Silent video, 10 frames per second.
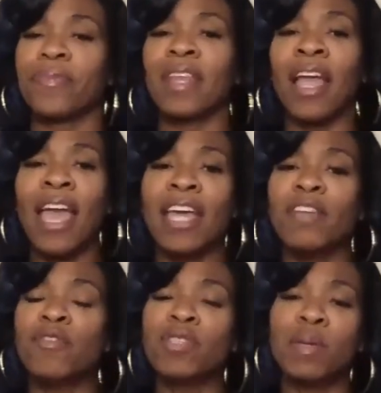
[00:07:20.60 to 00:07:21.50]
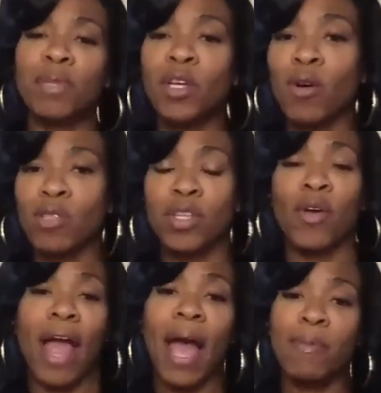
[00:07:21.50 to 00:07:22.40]
And if you simply go to your
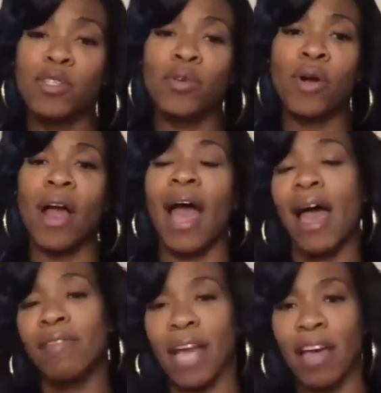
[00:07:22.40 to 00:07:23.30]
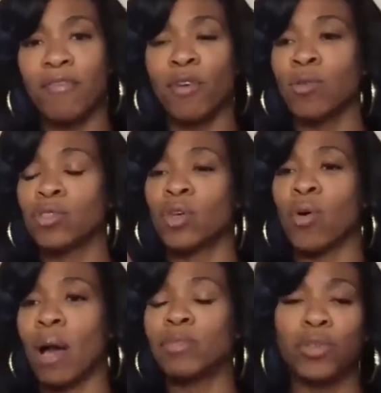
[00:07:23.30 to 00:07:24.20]
app store, I have an iPhone, so I'm
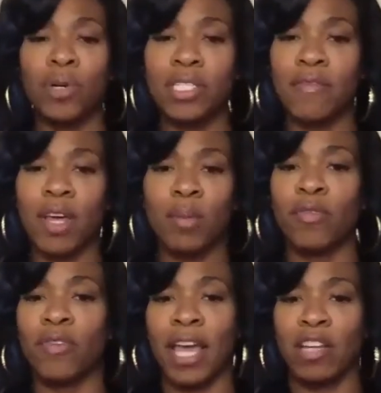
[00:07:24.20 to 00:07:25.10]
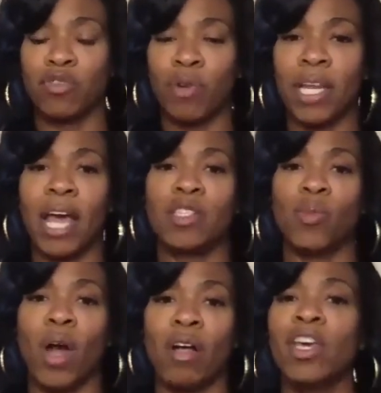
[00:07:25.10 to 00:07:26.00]
sure it's available for Android as
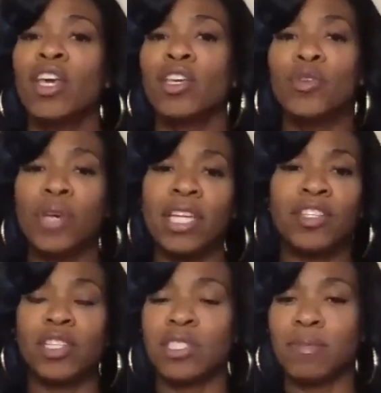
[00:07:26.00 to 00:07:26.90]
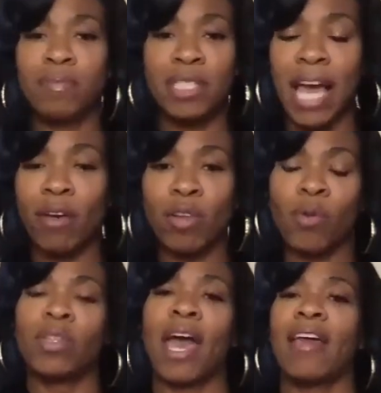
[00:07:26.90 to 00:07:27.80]
well. You can just download
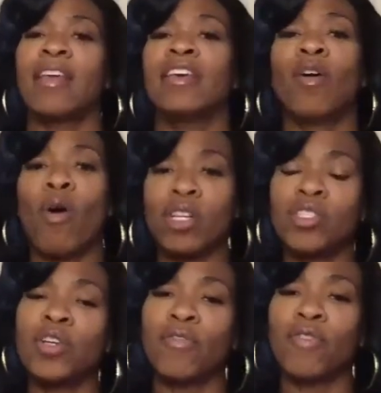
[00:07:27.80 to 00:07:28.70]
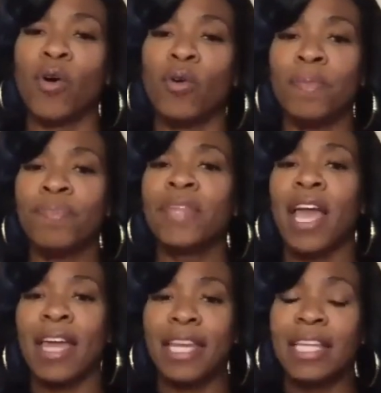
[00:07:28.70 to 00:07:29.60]
that onto your phone, and
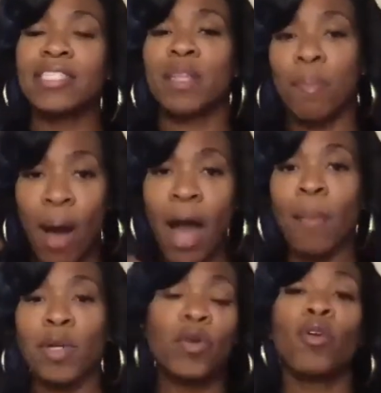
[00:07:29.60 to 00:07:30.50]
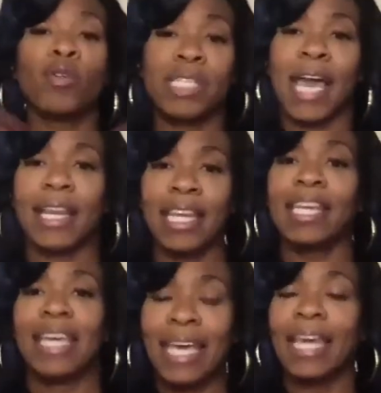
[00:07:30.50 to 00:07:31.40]
it's the Pomodoro technique
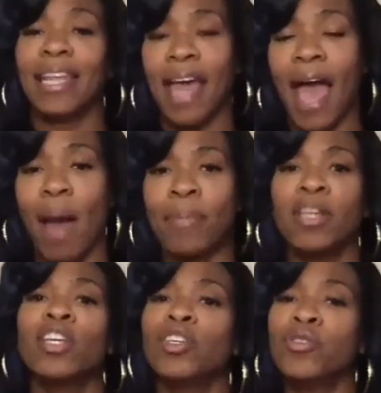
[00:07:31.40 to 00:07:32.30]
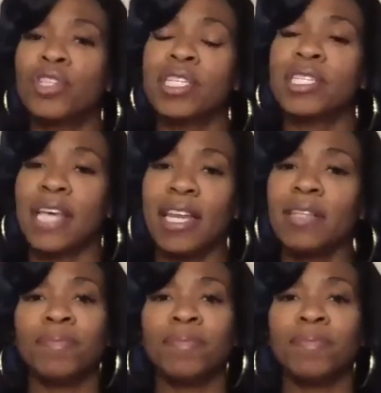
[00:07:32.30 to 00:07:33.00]
in an app. You just set it.